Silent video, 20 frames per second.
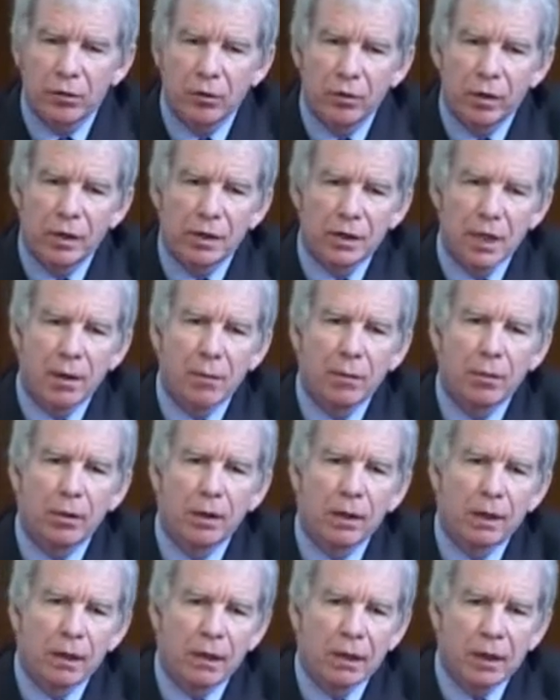for
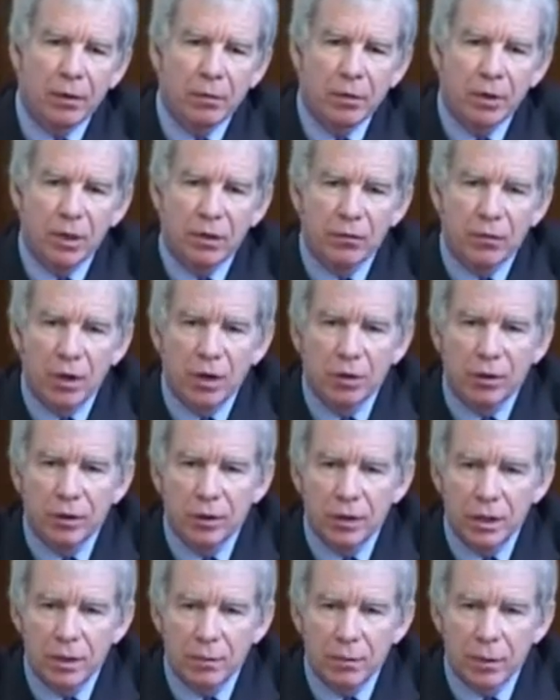example, our collaborative
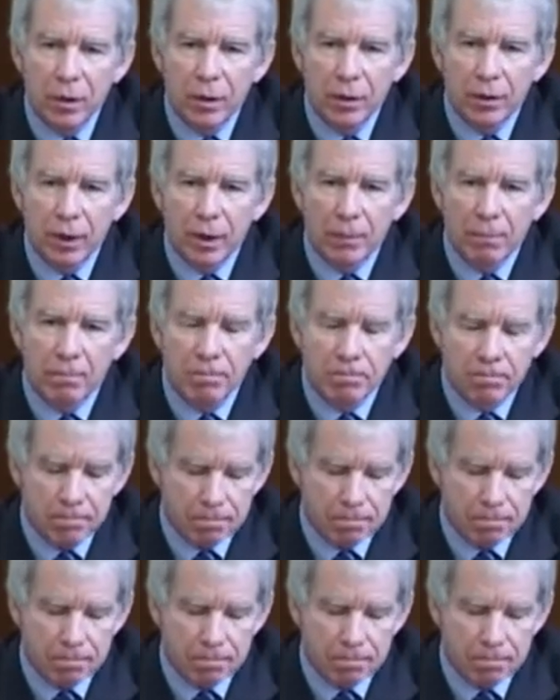R&D program,